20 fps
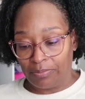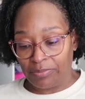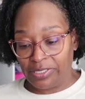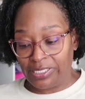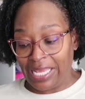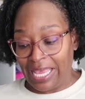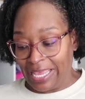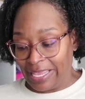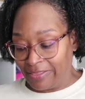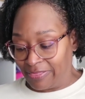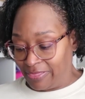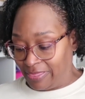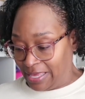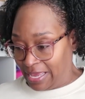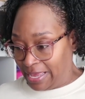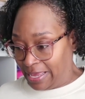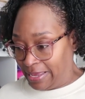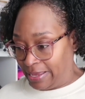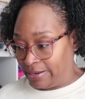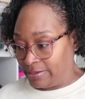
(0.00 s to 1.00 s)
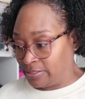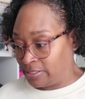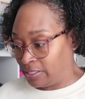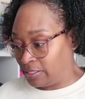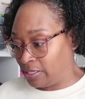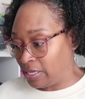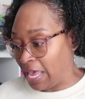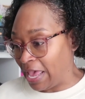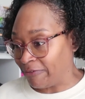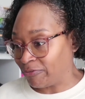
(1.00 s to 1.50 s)
take that
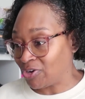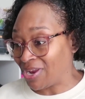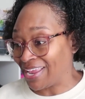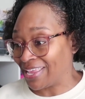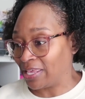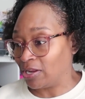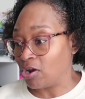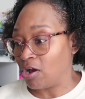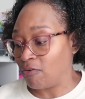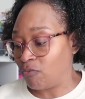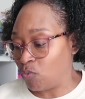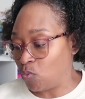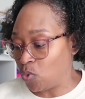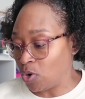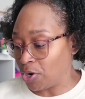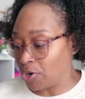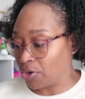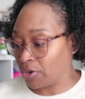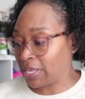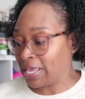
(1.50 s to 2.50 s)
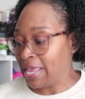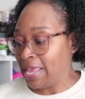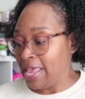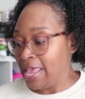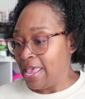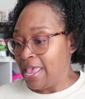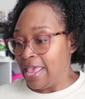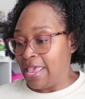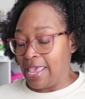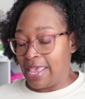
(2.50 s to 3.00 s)
after I get off work
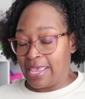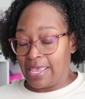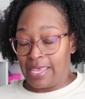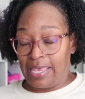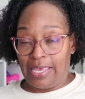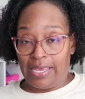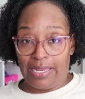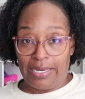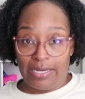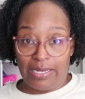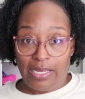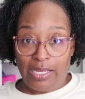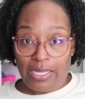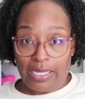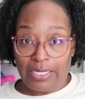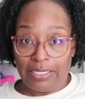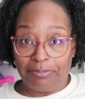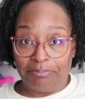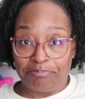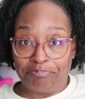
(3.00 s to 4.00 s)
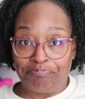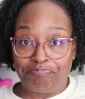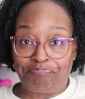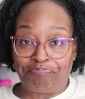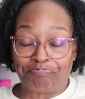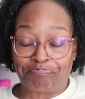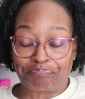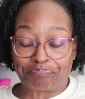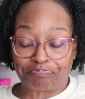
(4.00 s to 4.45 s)
and